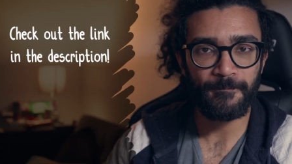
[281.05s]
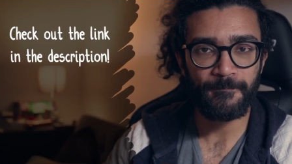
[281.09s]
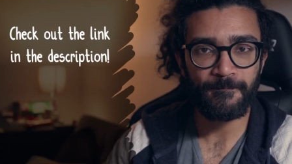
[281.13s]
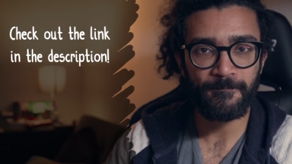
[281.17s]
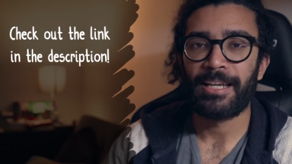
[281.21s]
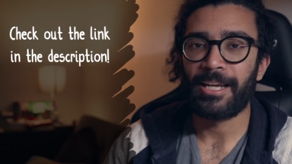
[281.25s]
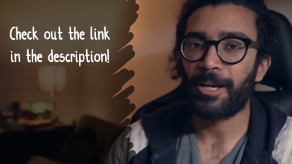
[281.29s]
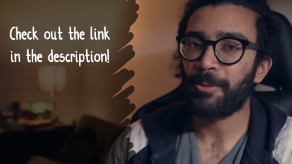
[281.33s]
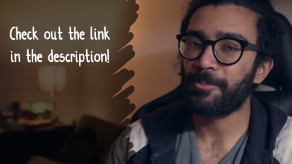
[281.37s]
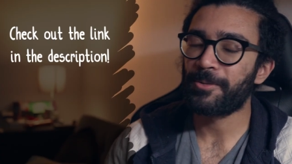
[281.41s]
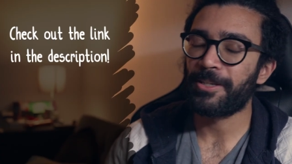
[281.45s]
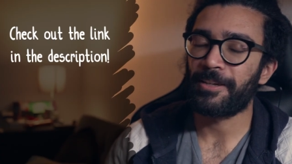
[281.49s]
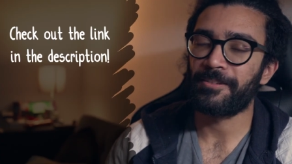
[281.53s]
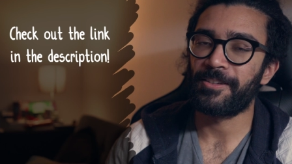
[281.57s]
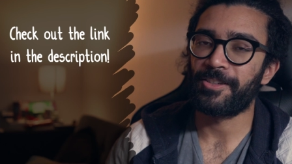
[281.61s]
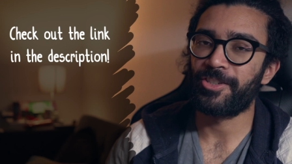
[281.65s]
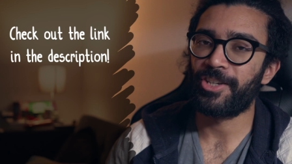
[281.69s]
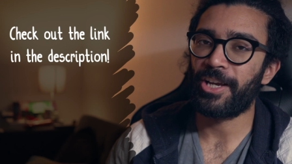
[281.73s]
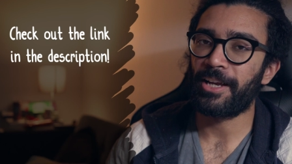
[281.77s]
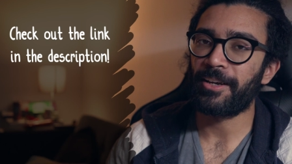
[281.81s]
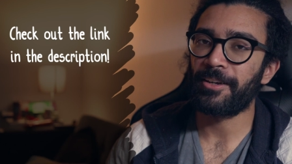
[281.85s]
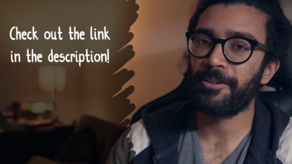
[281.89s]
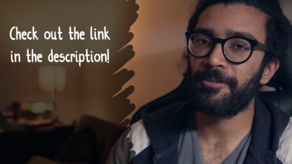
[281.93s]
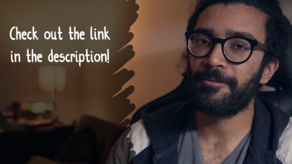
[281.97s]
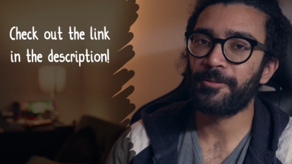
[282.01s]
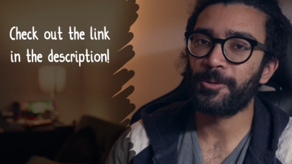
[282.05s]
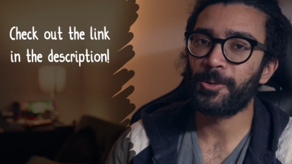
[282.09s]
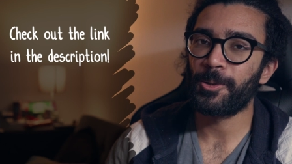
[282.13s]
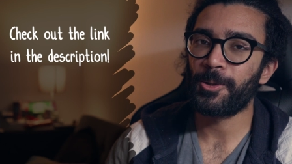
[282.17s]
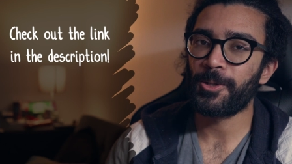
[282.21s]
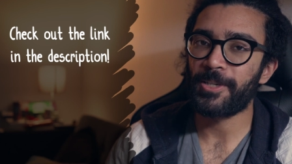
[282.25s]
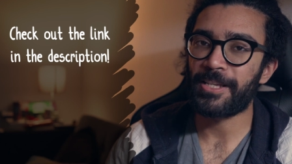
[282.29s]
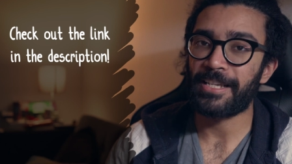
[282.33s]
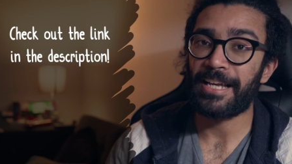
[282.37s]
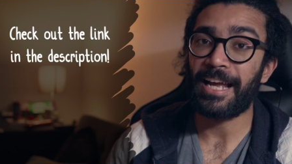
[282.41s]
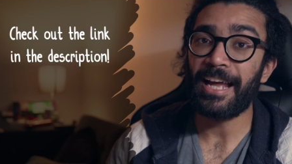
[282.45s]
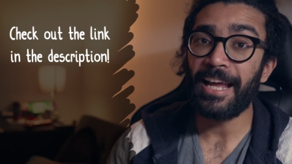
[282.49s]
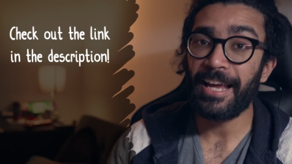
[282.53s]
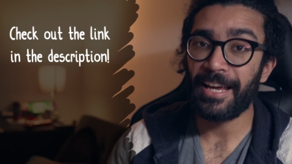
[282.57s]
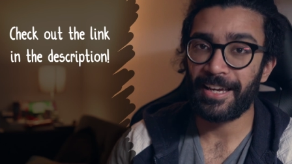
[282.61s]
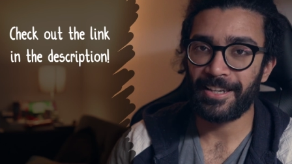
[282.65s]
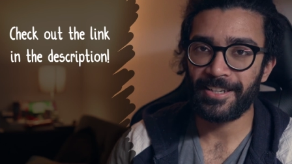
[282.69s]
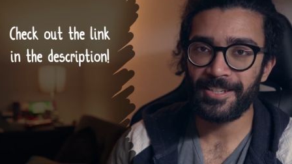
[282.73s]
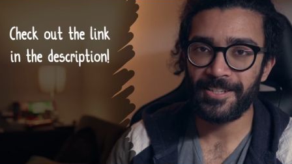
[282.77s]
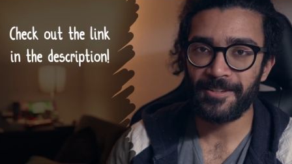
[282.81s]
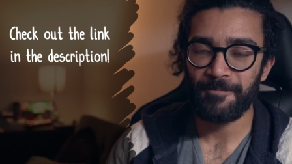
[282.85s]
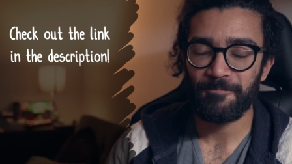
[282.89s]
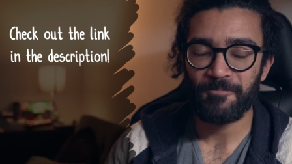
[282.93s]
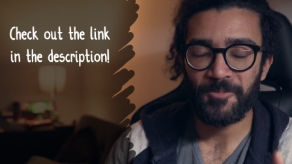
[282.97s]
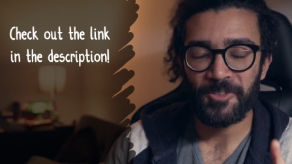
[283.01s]
It helps out the channel, of course,
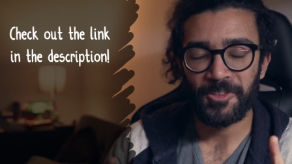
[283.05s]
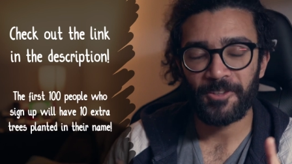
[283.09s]
and